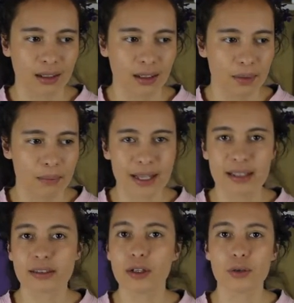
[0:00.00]

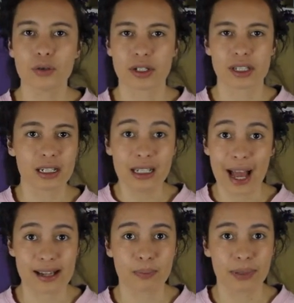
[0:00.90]
making it known to us that he
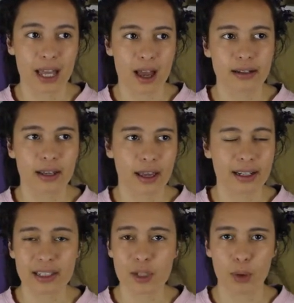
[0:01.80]
has a plan, and
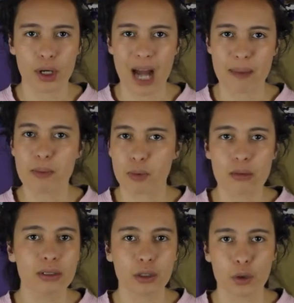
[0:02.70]
at this point Nami
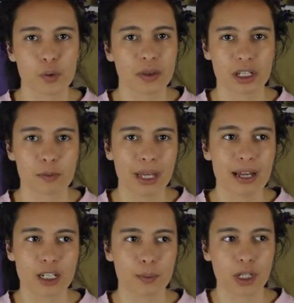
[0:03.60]
probably knows what this
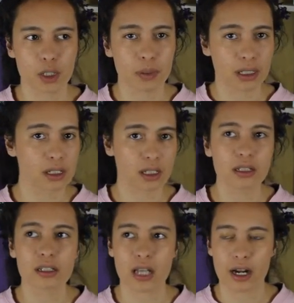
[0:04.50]
plan is because we didn't see
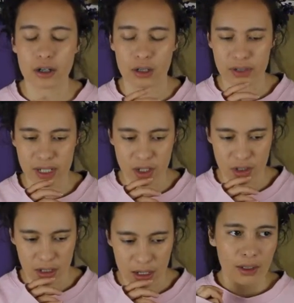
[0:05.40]
the entire
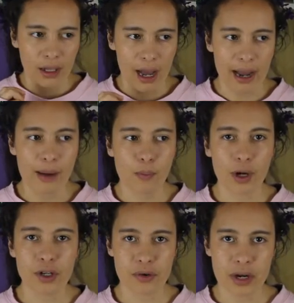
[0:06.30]
conversation. I am
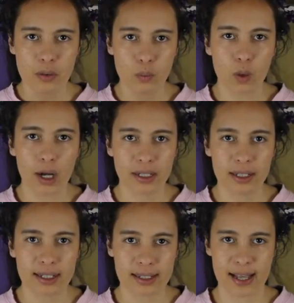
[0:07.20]
wondering what
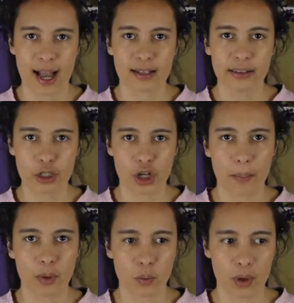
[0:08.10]
exactly
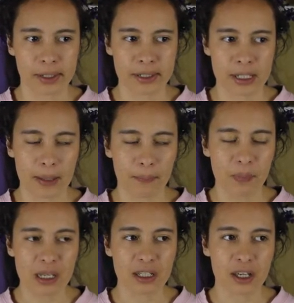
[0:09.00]
Chopper wants,
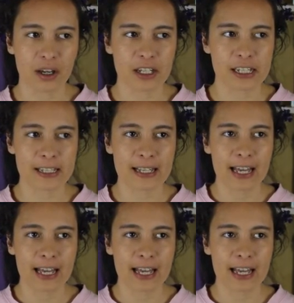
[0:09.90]
because